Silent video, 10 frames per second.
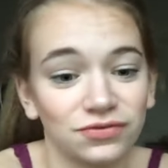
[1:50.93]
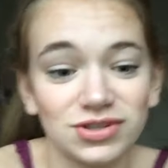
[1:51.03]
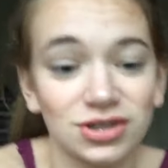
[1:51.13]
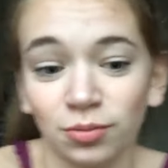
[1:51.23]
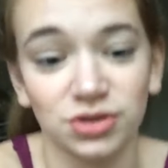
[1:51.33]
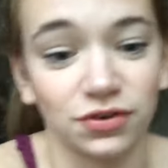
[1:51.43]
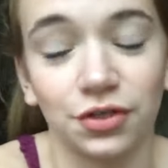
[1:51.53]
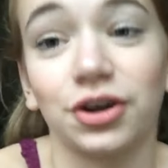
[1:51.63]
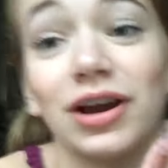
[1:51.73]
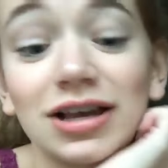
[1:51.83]
so much
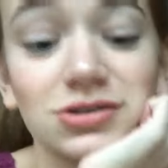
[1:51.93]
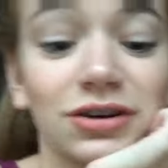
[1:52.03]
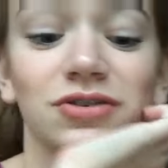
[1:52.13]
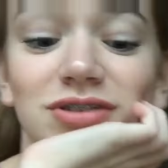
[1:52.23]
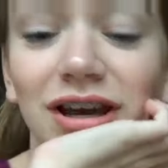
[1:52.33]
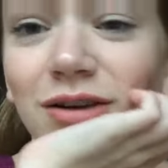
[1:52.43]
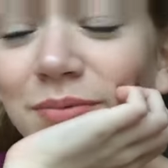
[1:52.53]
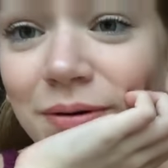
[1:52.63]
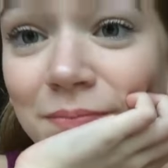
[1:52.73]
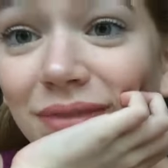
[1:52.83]
further. You guys don't understand.
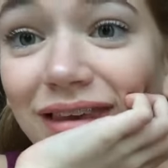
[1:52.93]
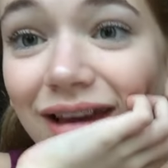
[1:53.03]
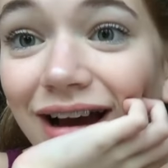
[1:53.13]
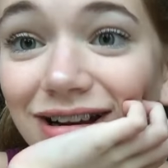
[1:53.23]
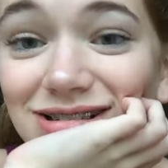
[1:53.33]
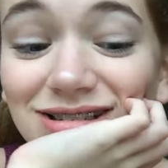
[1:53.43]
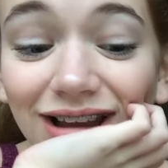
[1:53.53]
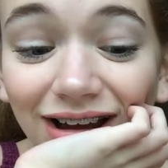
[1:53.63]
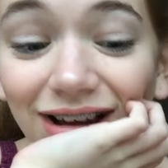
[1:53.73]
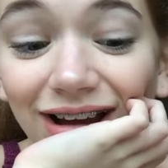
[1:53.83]
But yeah, I just,
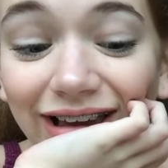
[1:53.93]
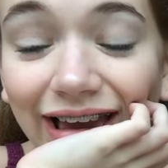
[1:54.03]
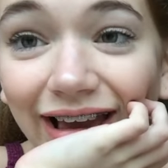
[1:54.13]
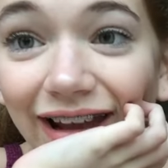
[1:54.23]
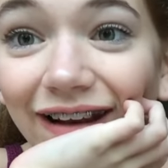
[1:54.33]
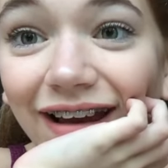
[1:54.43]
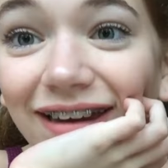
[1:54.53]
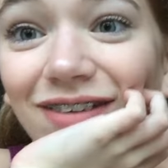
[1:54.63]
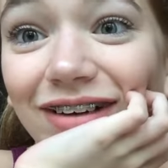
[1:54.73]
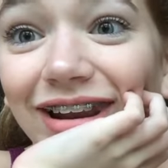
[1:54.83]
I can't, I
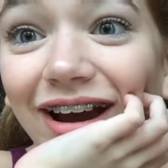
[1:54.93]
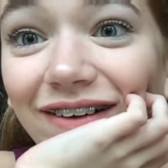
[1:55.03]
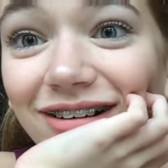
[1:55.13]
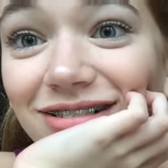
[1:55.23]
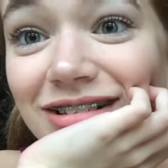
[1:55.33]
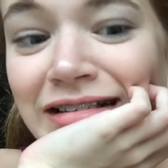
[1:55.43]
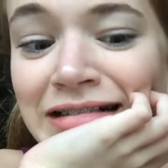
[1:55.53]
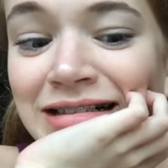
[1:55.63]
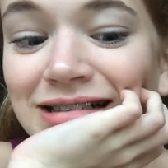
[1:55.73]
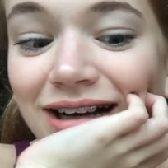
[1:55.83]
can't right now.
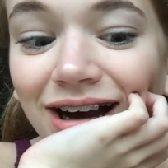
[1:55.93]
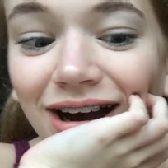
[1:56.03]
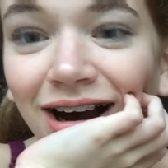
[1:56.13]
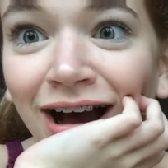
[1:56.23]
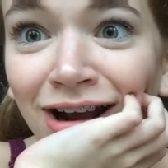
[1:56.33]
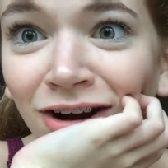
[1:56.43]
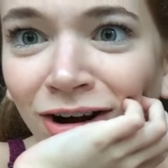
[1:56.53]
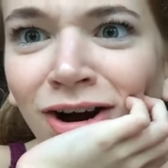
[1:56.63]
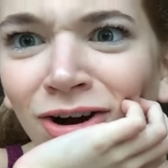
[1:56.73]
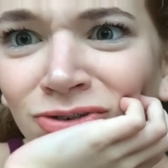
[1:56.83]
At a
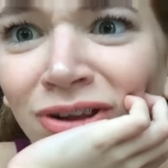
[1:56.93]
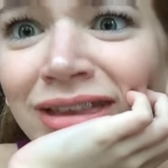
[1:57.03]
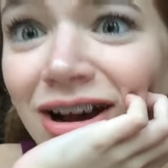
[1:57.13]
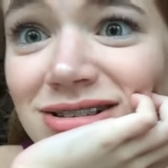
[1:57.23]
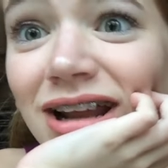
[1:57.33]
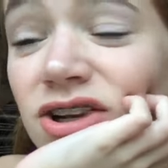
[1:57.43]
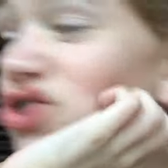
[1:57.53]
hundred thousand, that